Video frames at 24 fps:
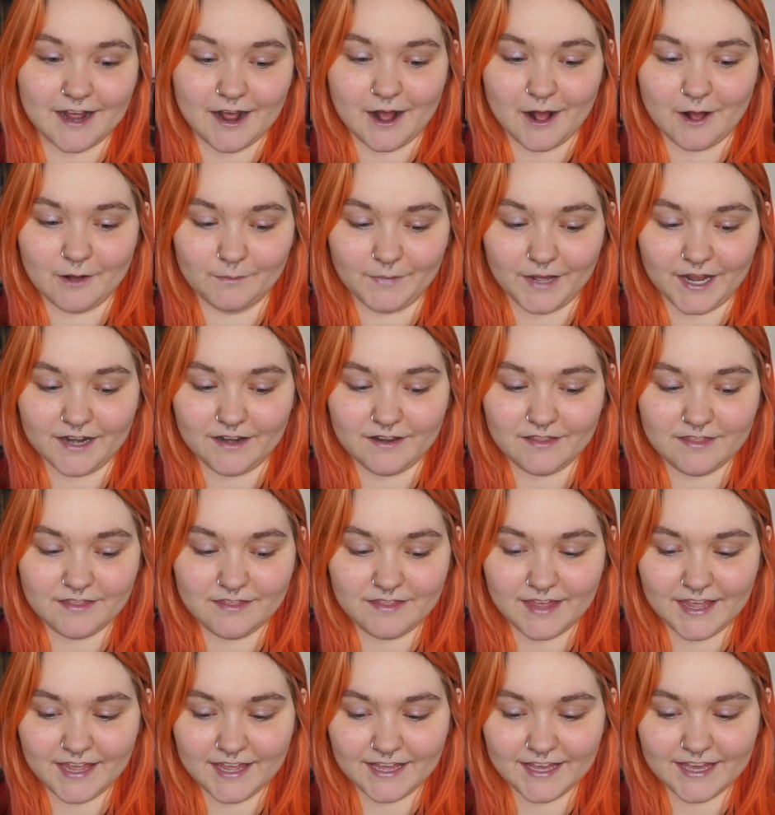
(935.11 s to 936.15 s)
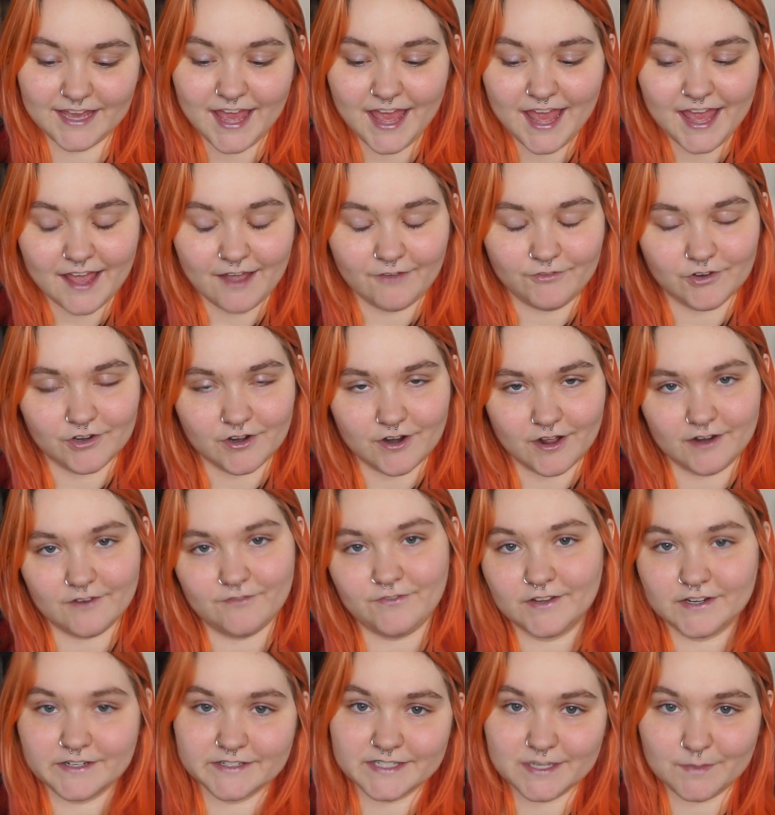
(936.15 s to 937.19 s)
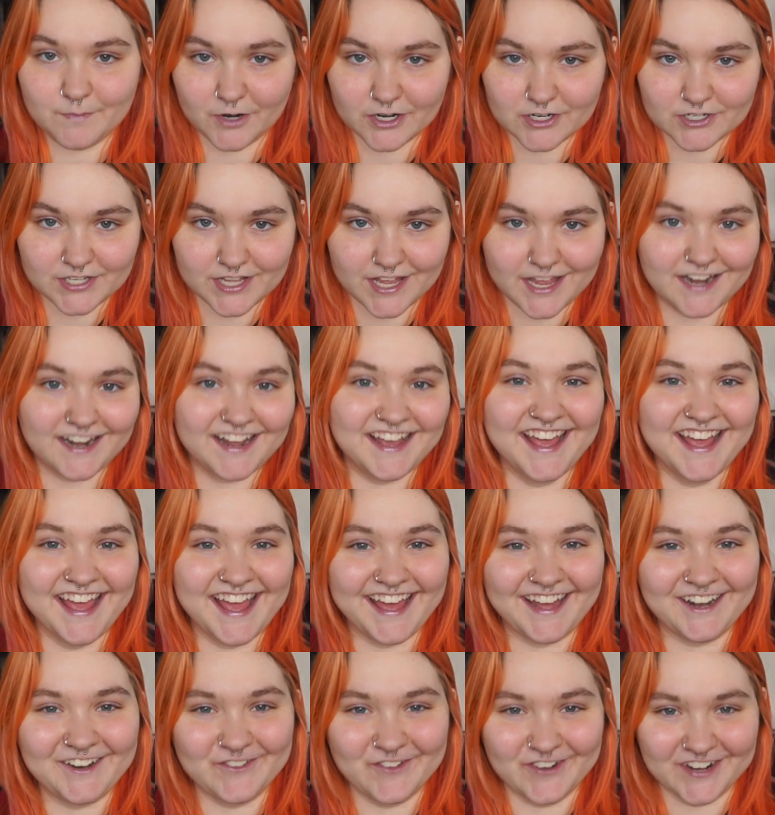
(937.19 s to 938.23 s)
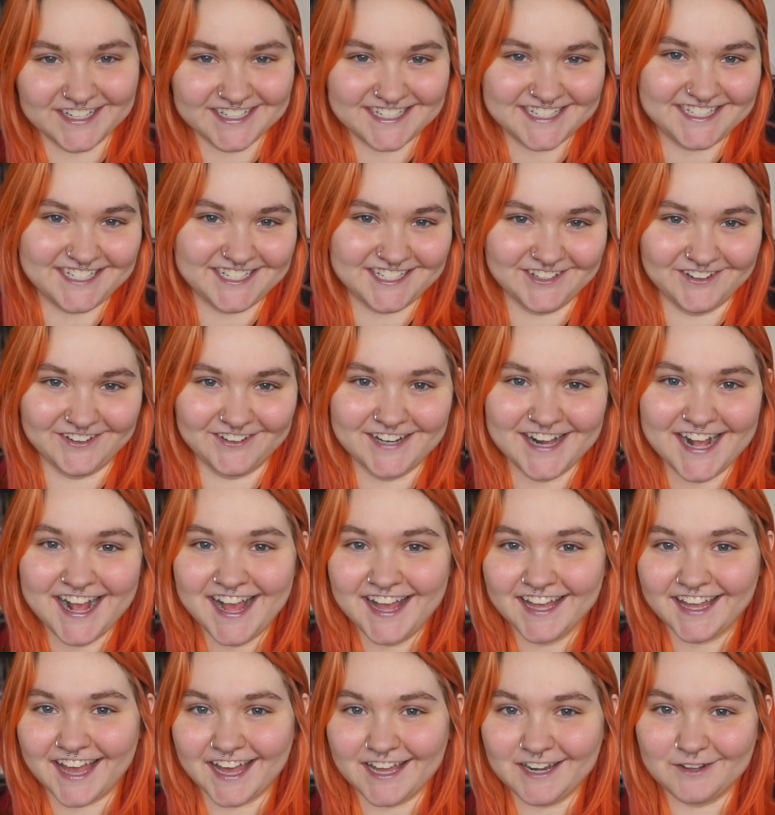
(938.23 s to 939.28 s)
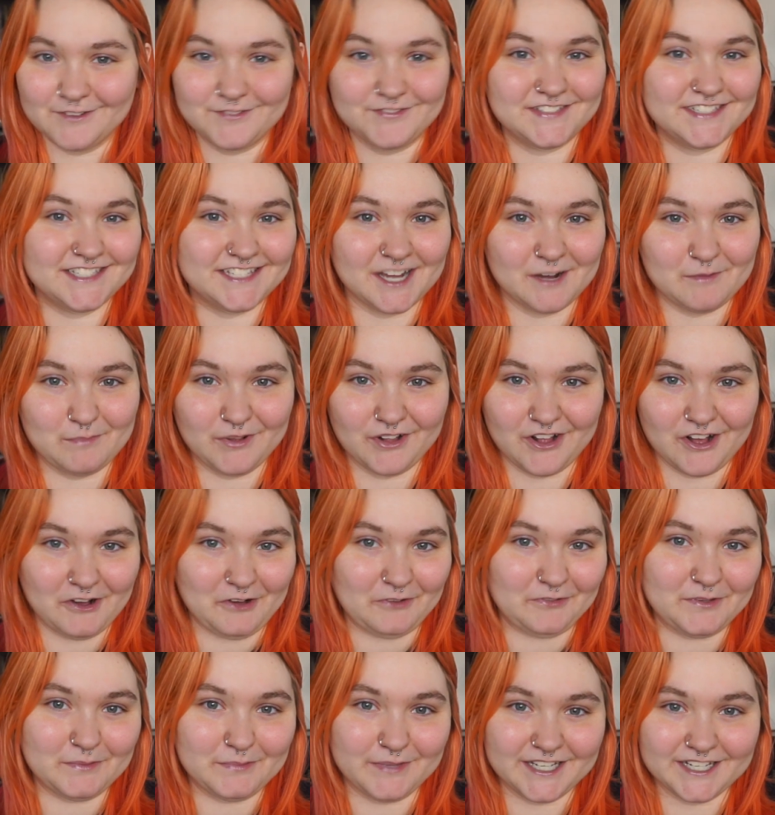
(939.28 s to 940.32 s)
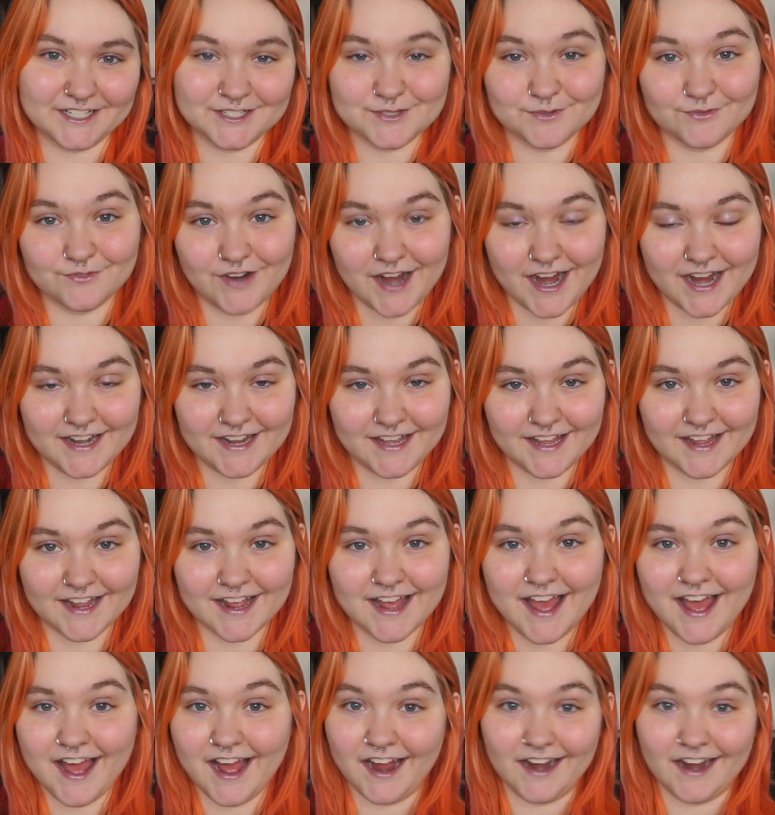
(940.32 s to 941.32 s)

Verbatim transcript: Um, I think if you're not a fantasy person and want to kind of sample Olivia Blake's writing,